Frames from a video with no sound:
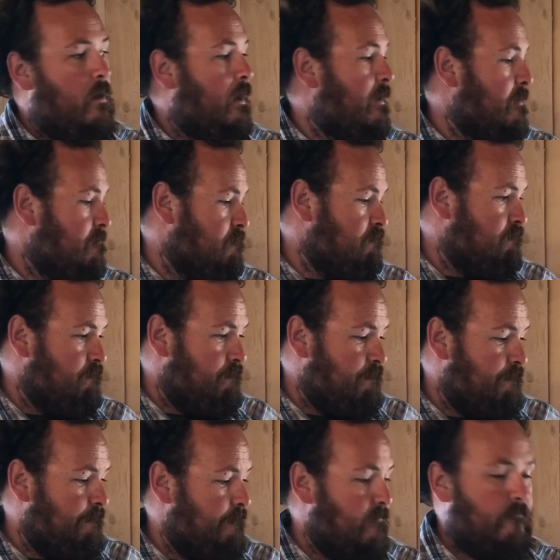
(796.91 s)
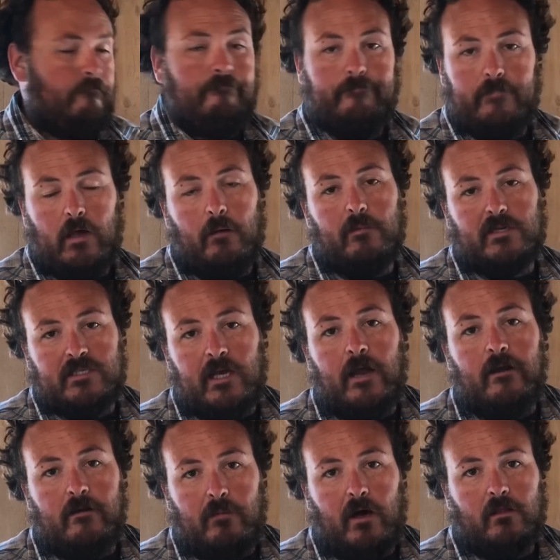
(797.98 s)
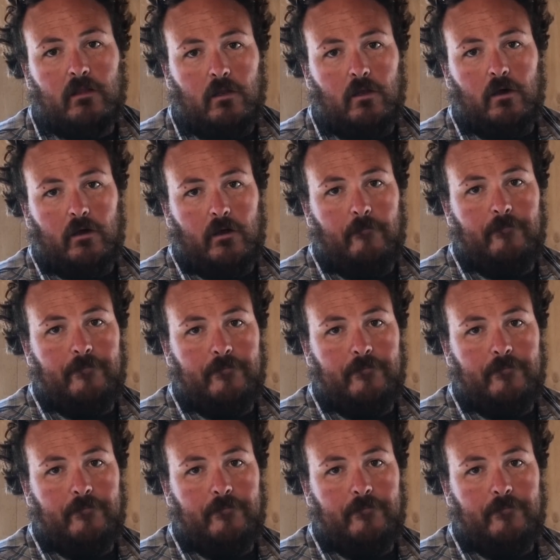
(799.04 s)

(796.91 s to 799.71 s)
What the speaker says: I'm excited about the look.